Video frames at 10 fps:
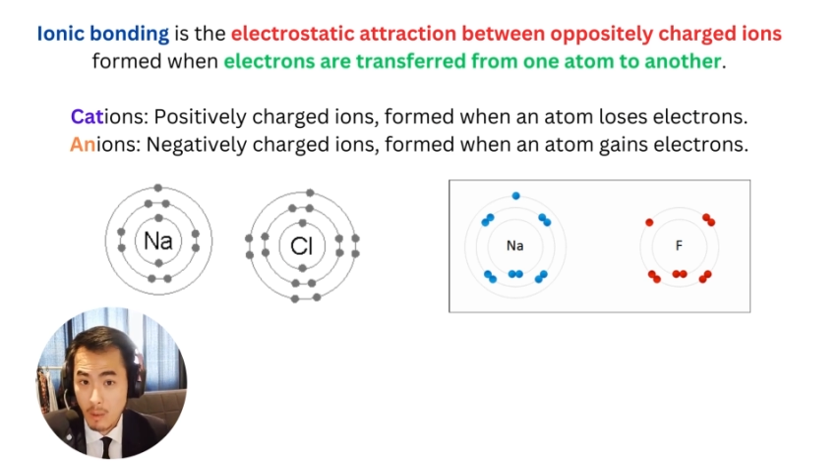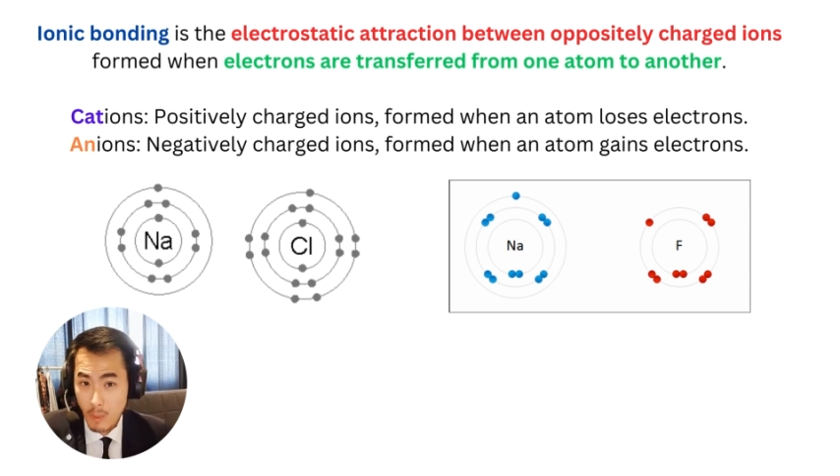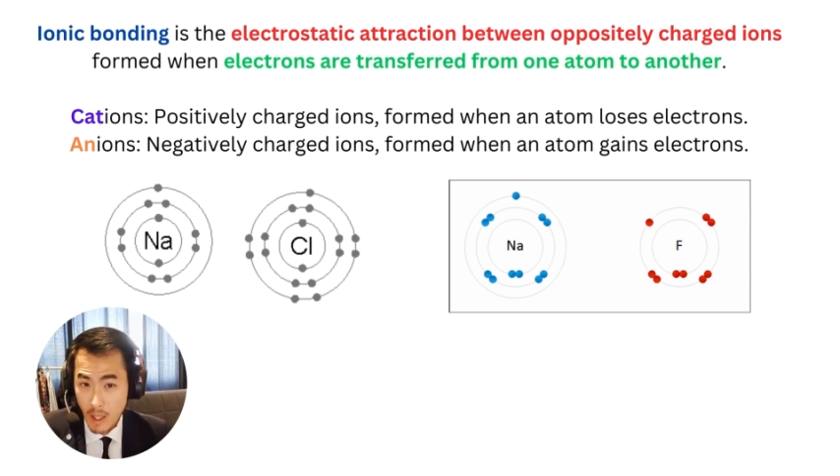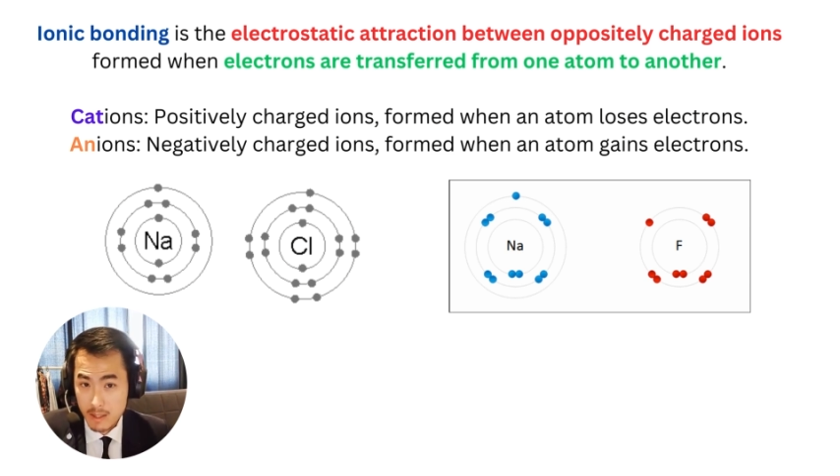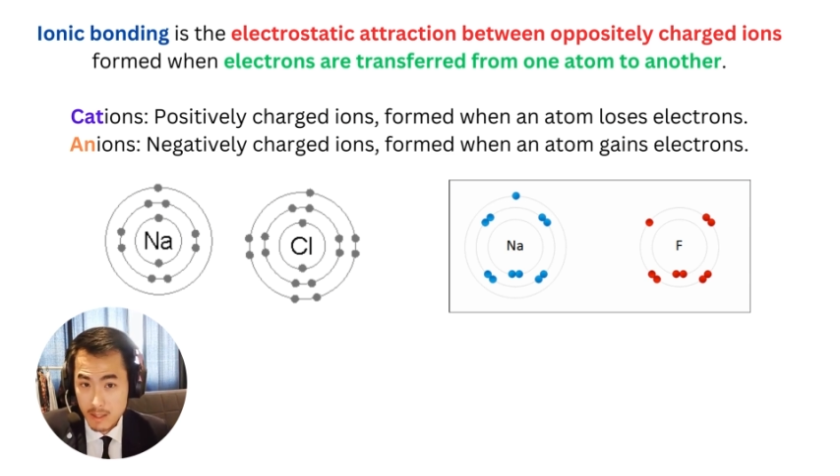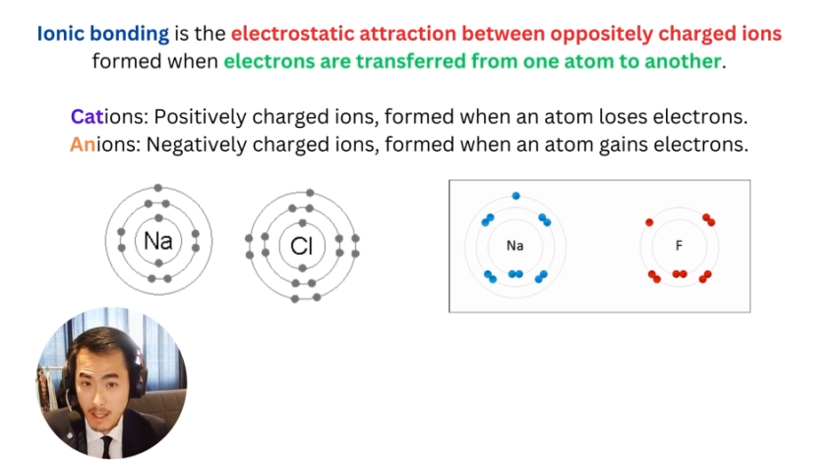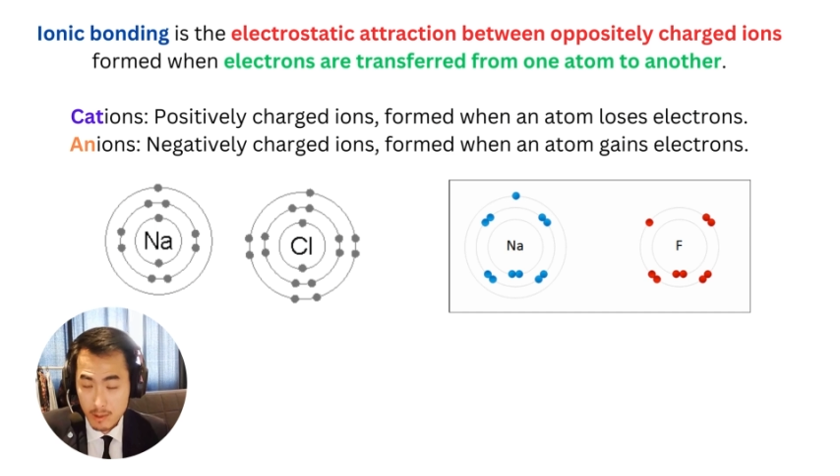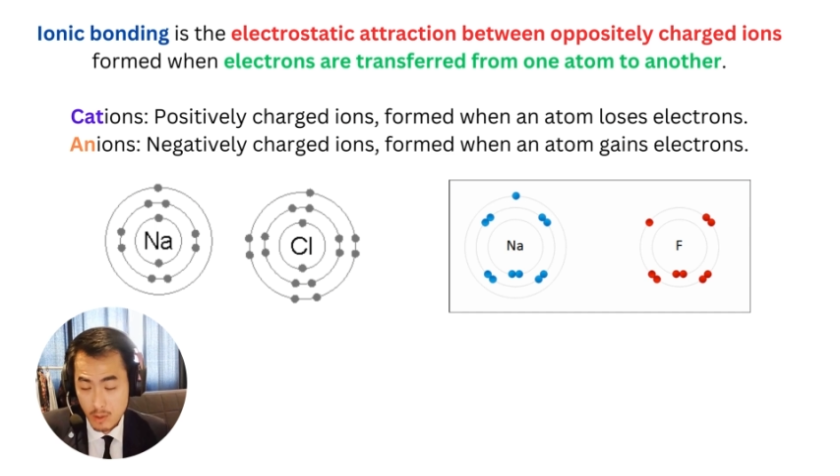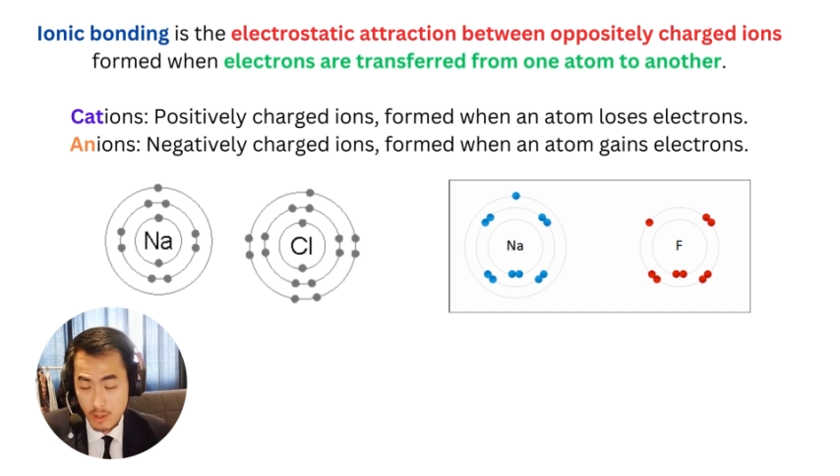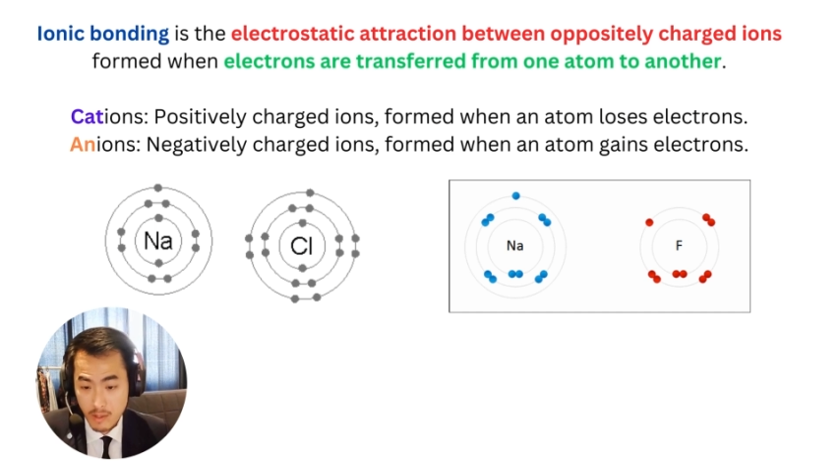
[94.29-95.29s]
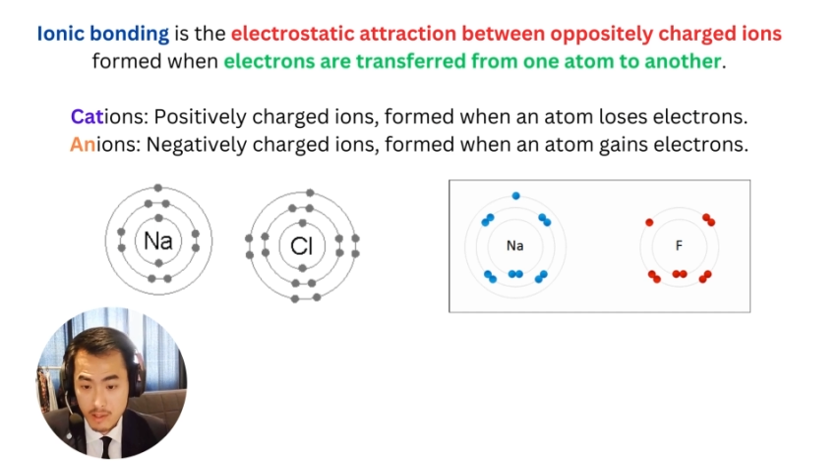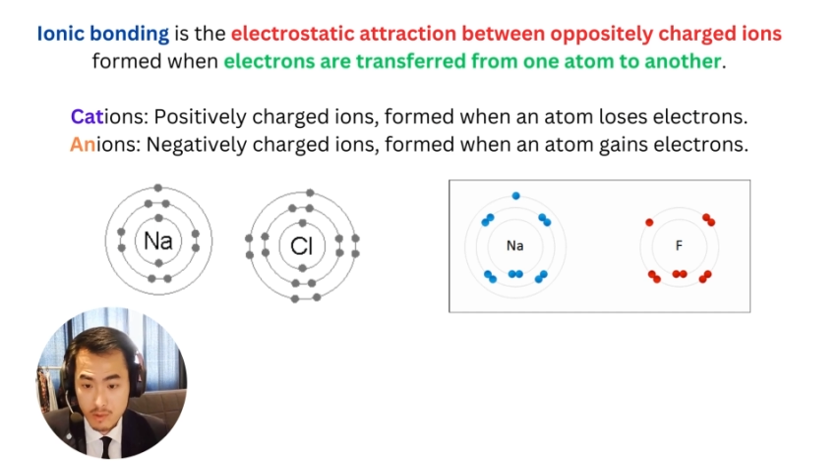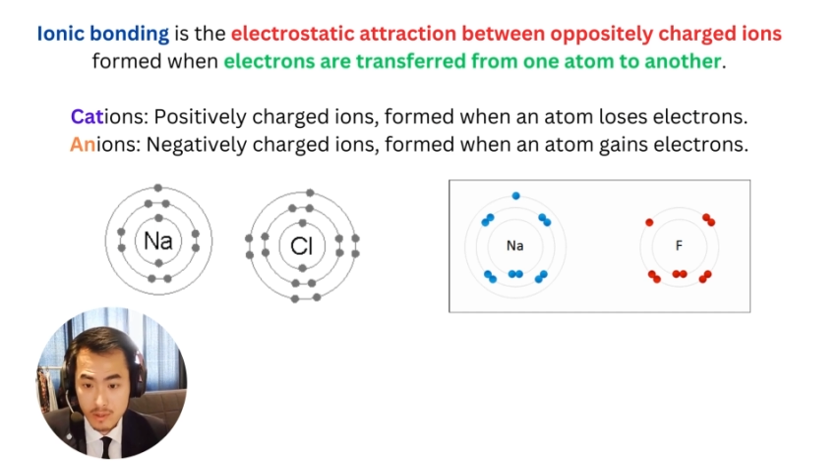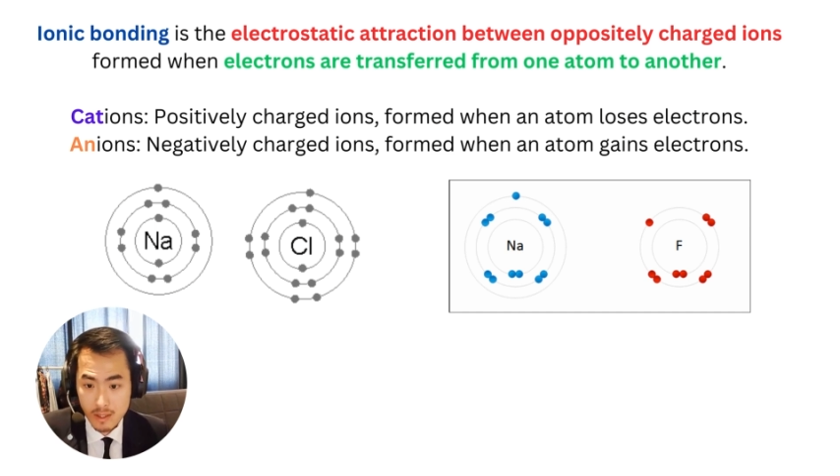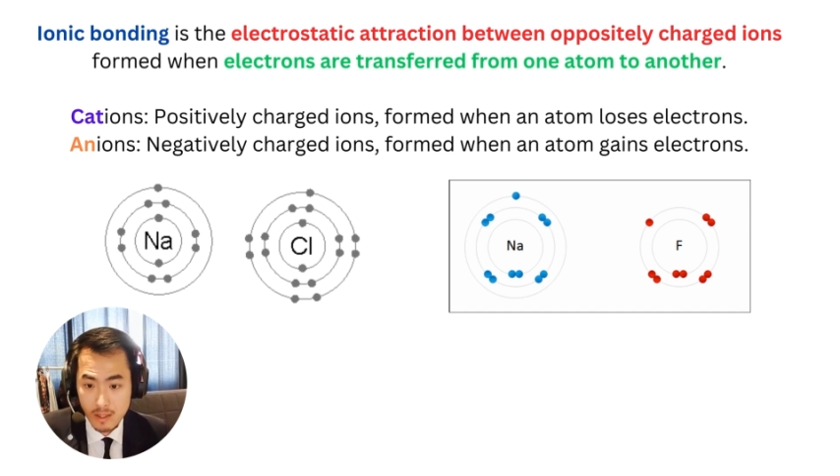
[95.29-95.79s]
valence electron if you're
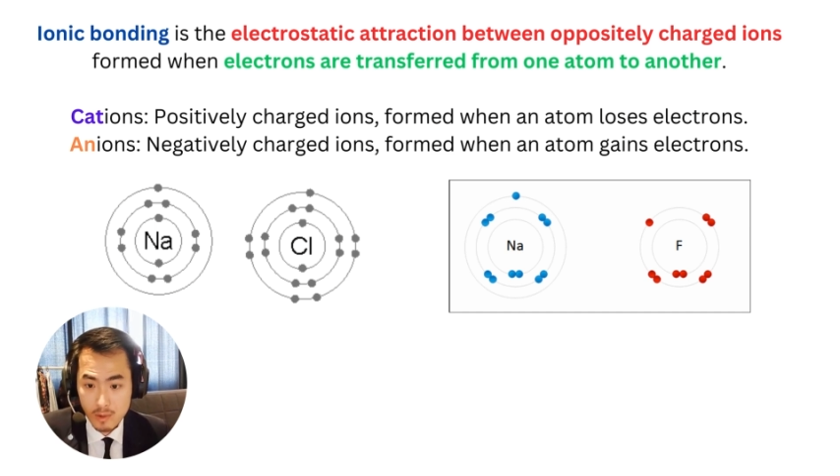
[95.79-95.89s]
interested.